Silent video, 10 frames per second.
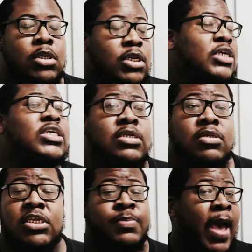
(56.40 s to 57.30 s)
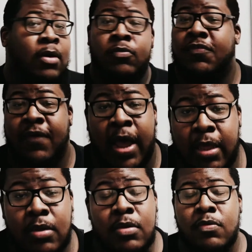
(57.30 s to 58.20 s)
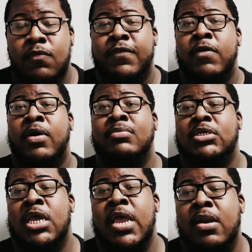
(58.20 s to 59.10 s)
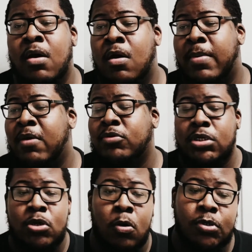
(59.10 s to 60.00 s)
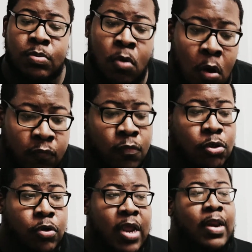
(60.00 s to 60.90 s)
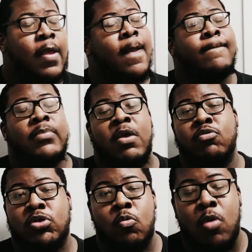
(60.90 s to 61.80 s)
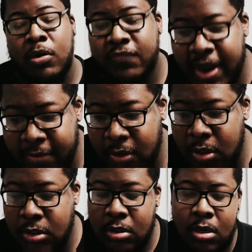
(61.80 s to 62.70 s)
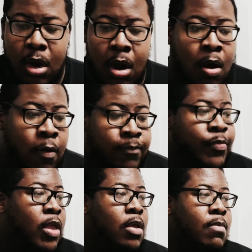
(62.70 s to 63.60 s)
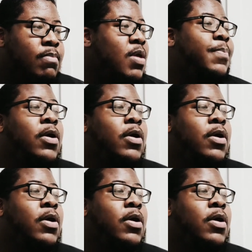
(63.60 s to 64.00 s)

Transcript: listen, this battle was fire. You feel what I'm saying? Um, it was a dope small room joint. It was a one-rounder. Um, me